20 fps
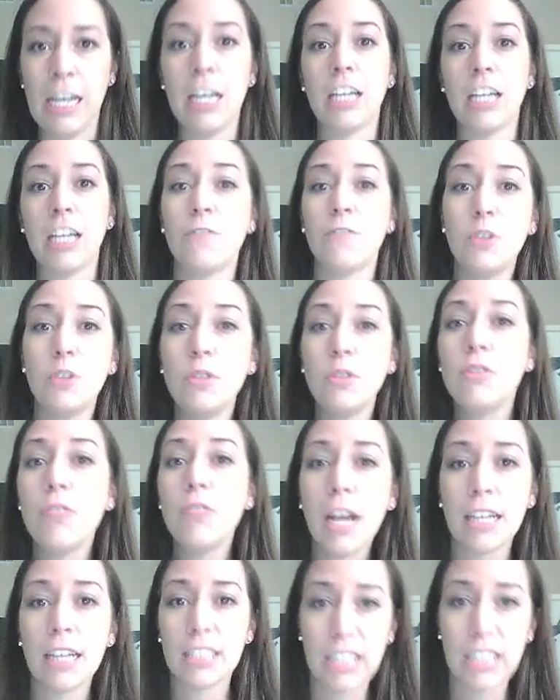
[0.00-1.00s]
If you do
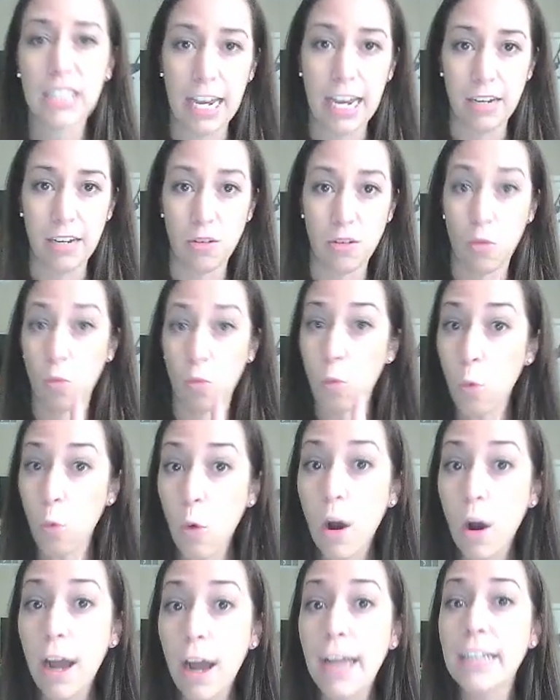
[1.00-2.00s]
not cite
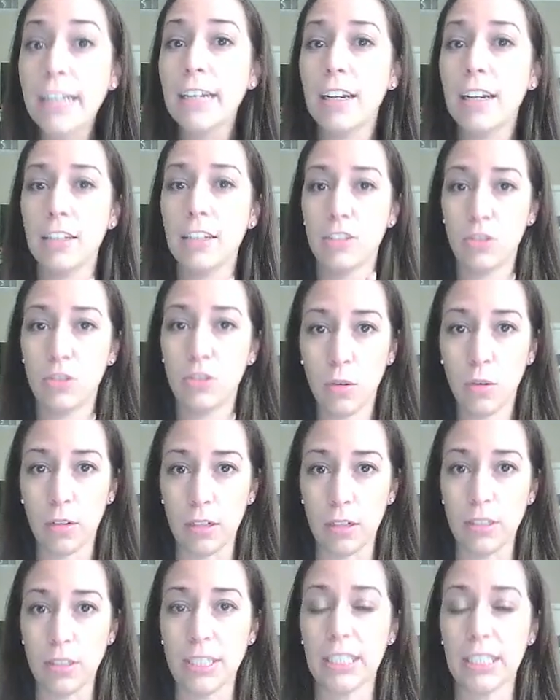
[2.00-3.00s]
one
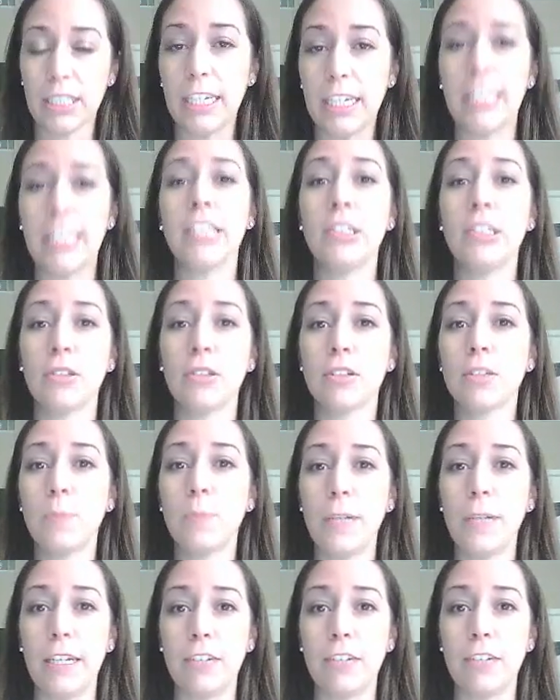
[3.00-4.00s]
source in your
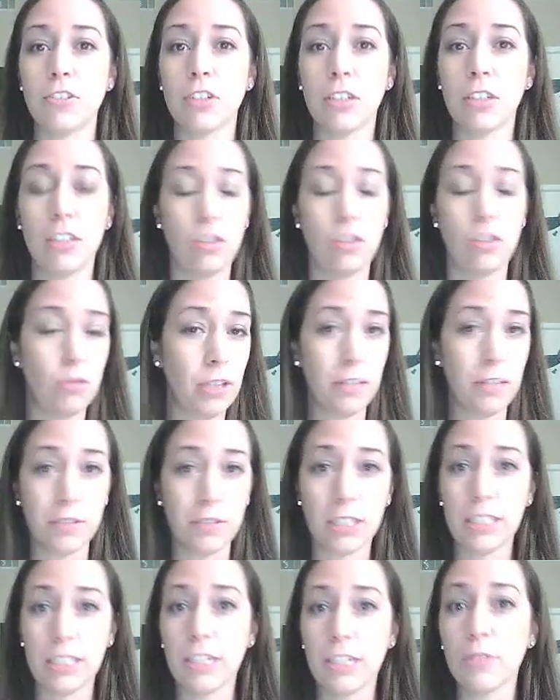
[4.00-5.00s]
speech, you leave
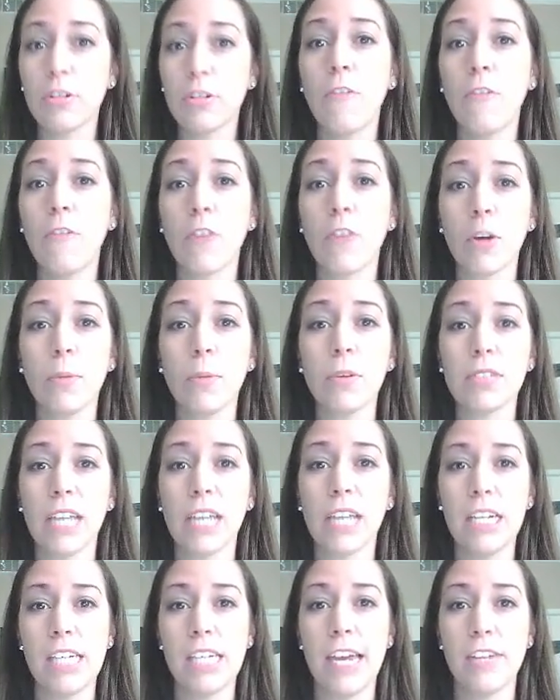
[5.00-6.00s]
0 verbal
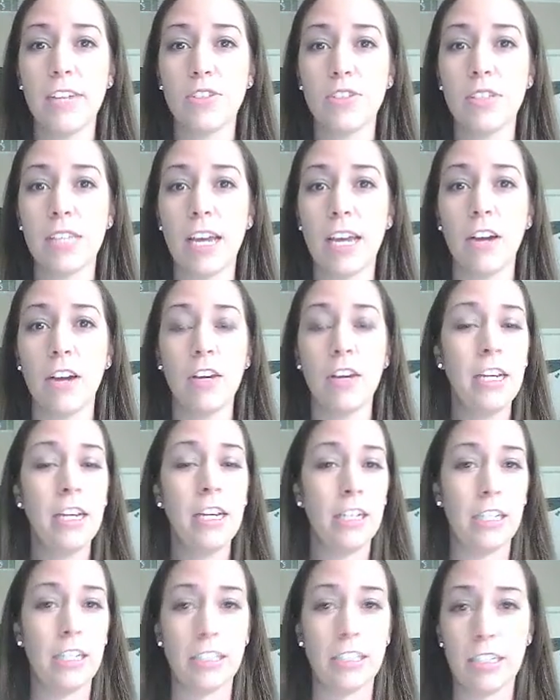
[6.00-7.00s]
citations out,
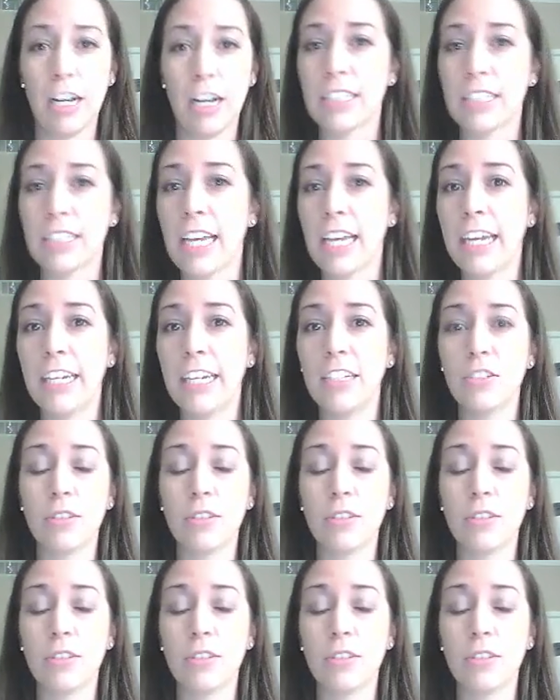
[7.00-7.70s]
it's not cited in your